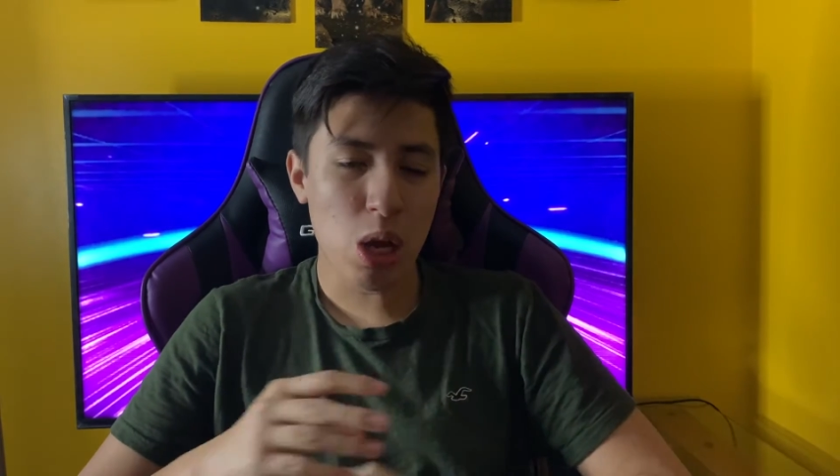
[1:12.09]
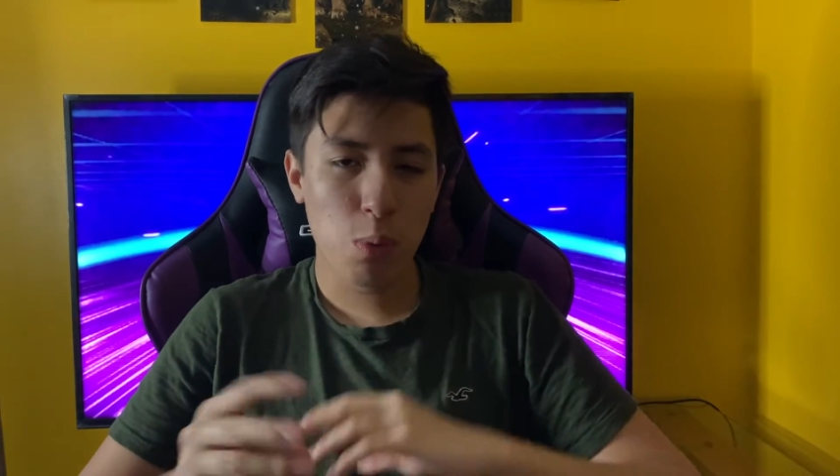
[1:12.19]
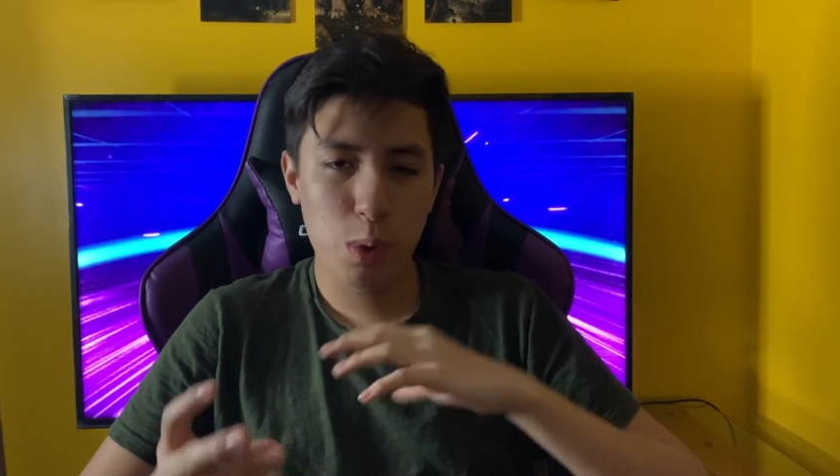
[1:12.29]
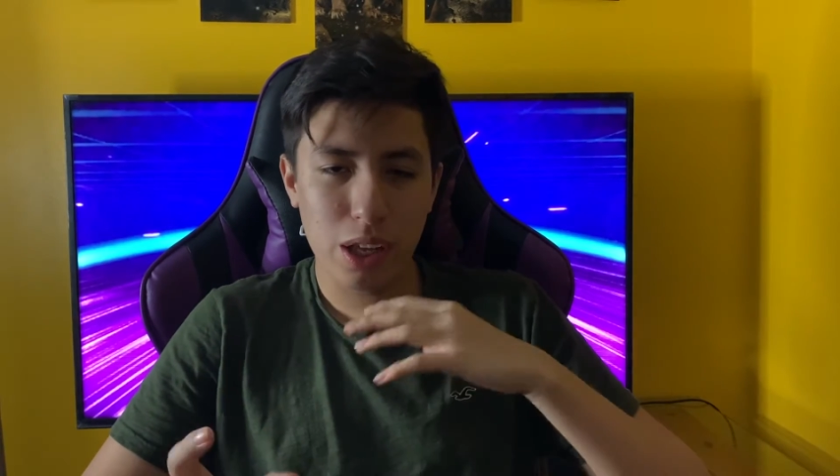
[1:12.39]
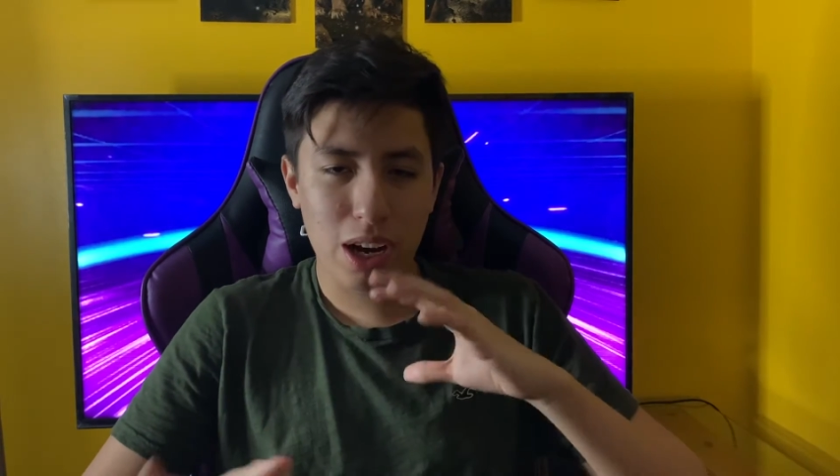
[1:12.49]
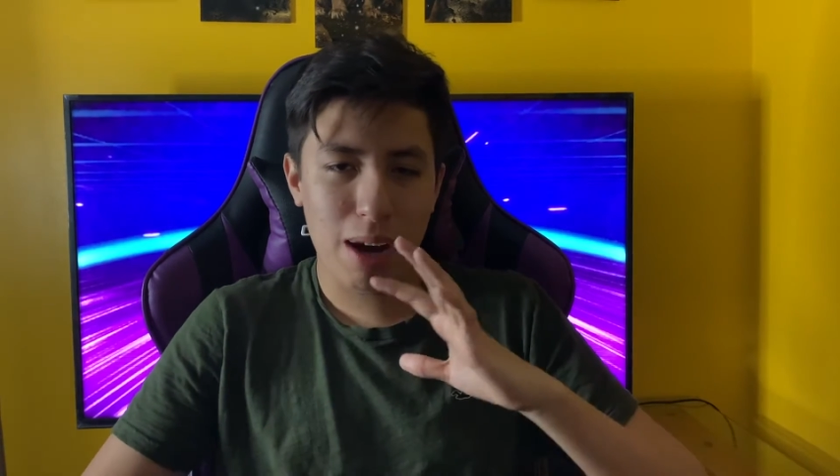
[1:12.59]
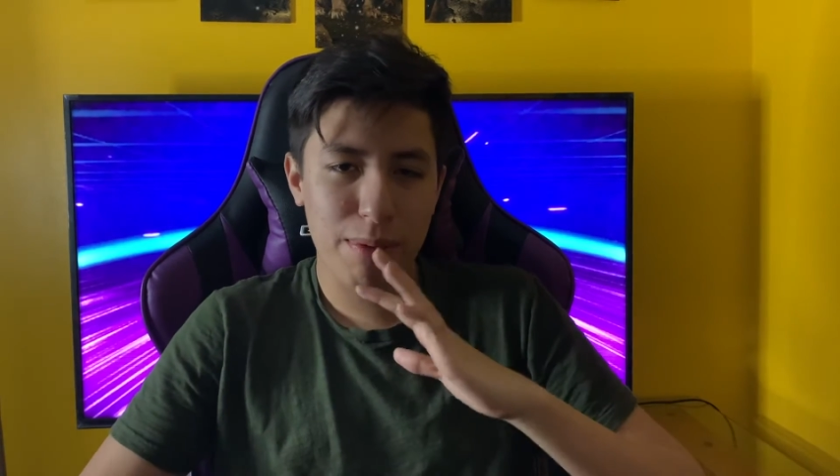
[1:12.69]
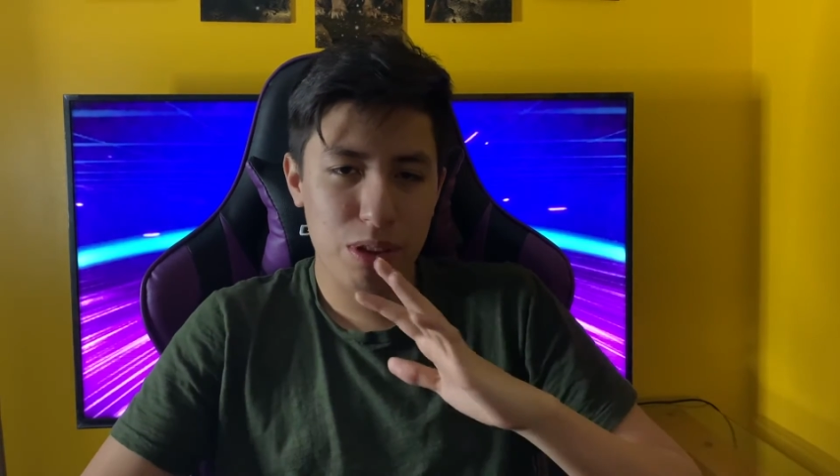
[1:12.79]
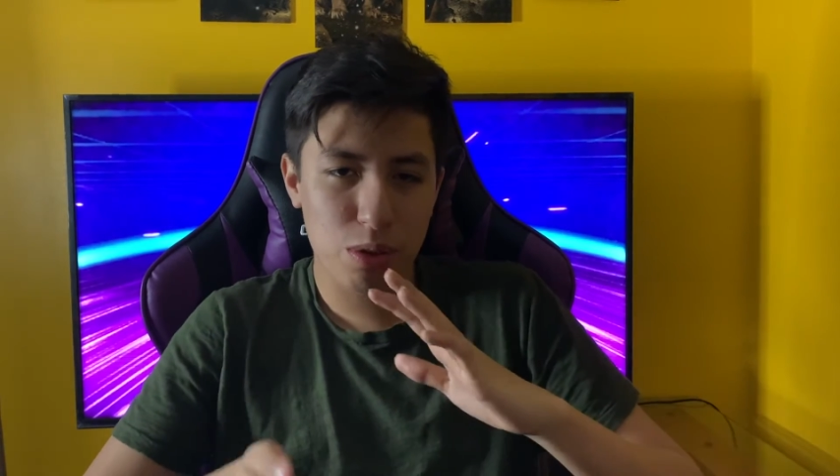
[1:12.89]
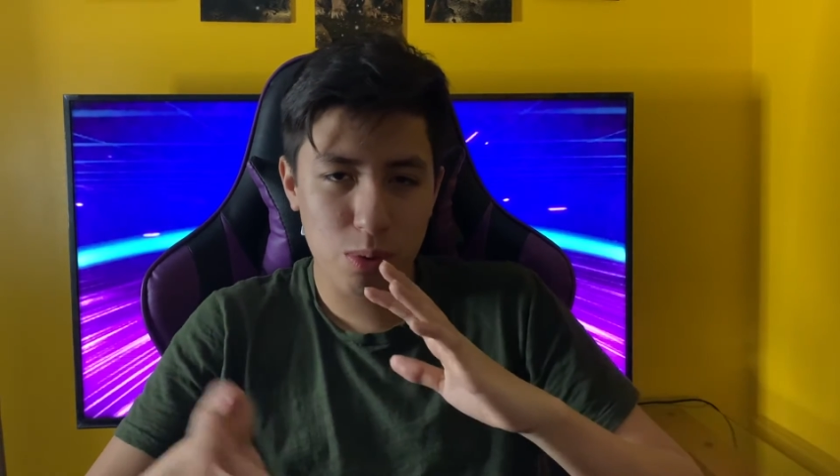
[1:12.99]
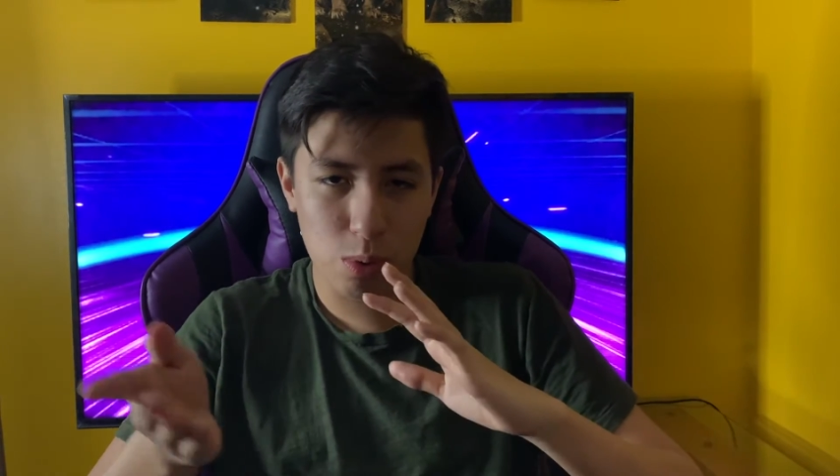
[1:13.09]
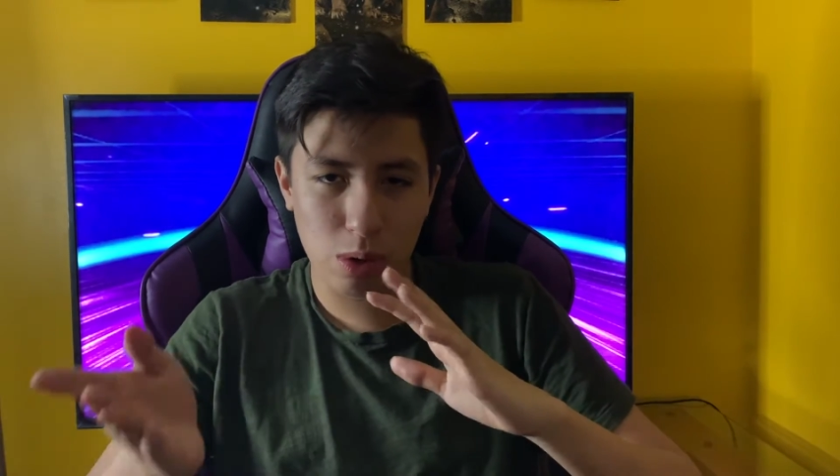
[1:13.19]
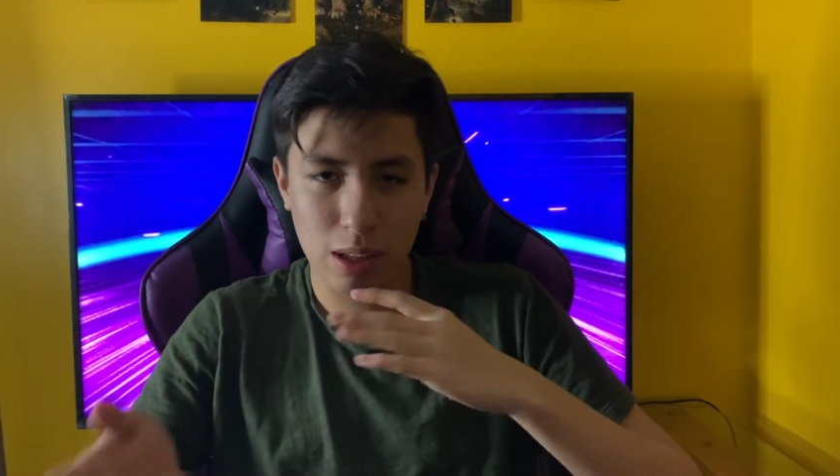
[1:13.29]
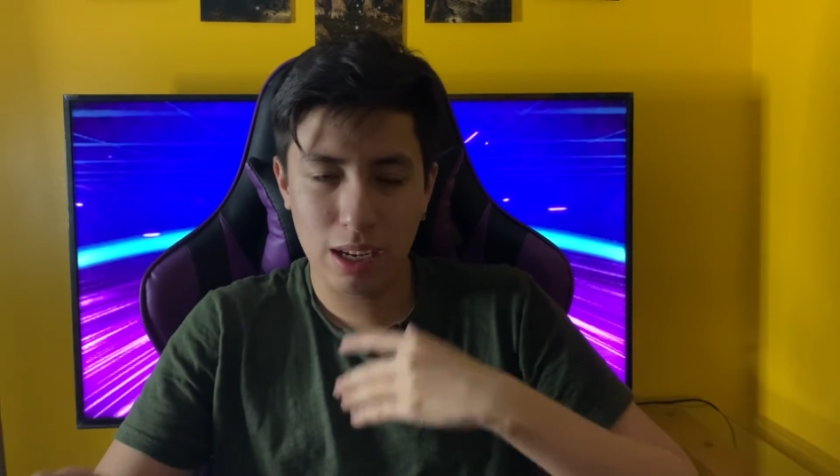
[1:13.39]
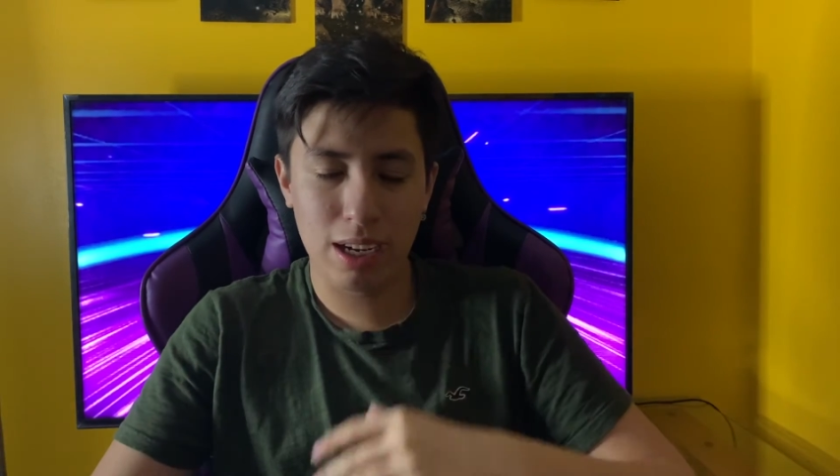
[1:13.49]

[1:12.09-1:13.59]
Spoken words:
without having to